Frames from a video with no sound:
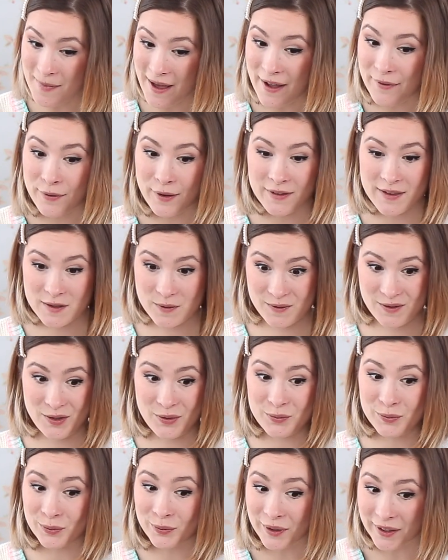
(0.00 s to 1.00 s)
I feel like this is
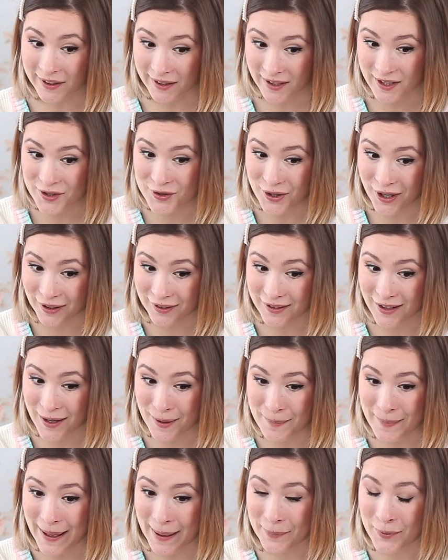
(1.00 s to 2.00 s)
a really good Trunk
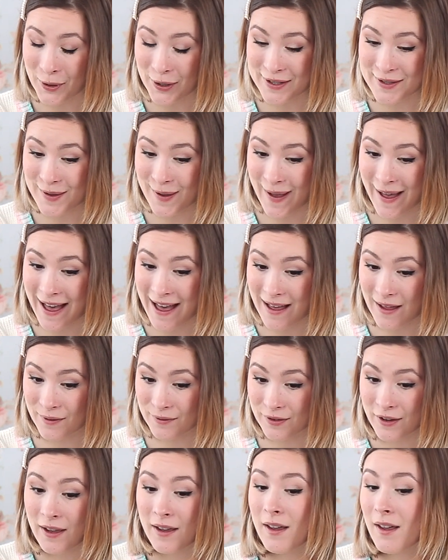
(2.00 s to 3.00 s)
Club. I'm going to
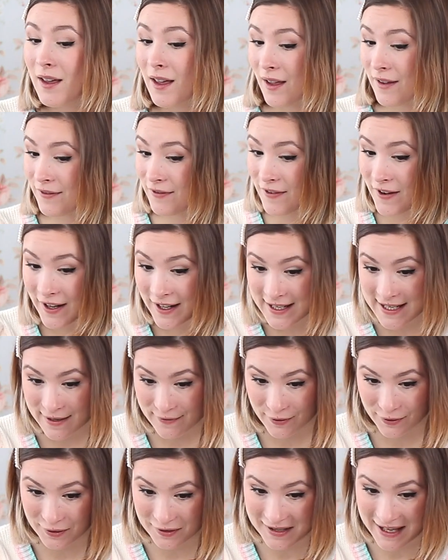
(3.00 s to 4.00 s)
have a very
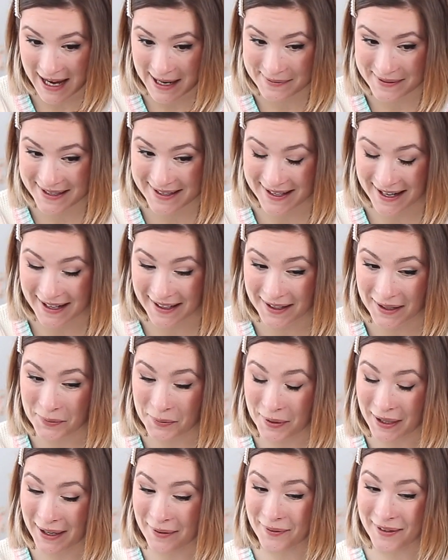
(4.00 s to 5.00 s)
difficult time deciding on
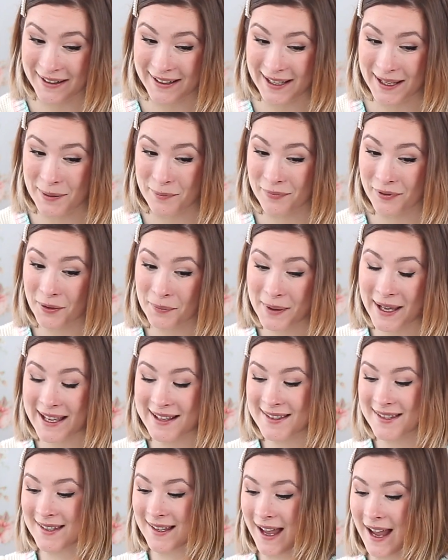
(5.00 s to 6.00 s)
what I want to keep from
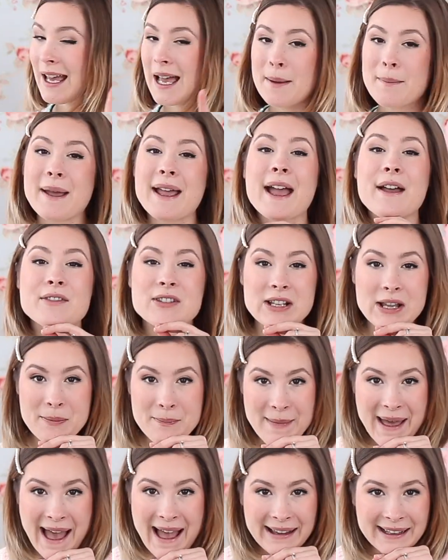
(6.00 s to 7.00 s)
it. I might have to
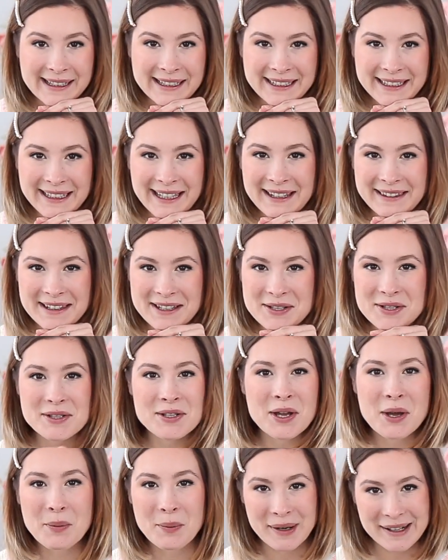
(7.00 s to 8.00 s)
come back and let you
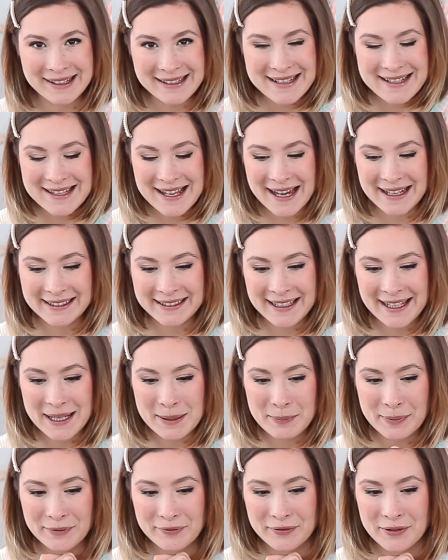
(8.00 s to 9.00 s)
know what I decided to
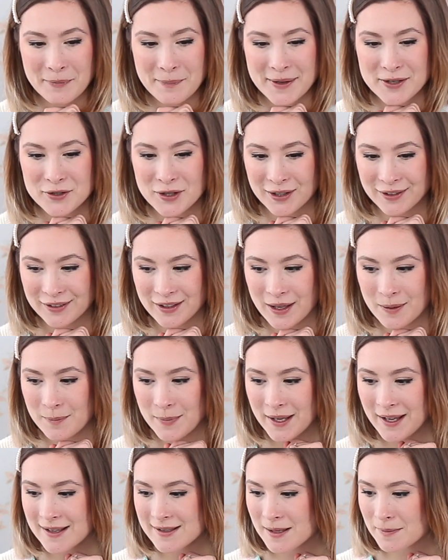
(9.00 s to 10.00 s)
keep from my Trunk Club,
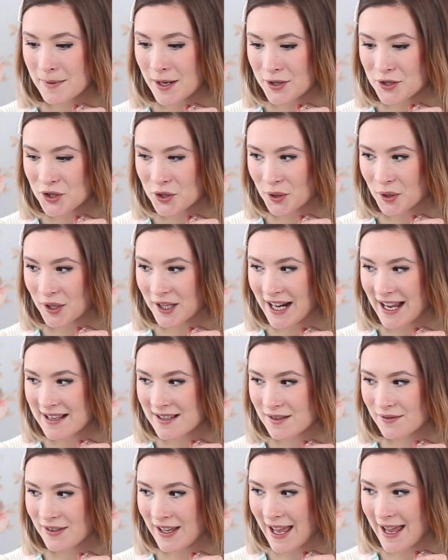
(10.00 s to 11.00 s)
because I'm not sure
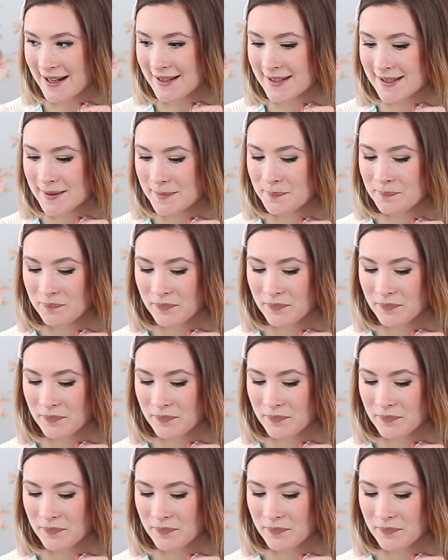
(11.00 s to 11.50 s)
as of yet.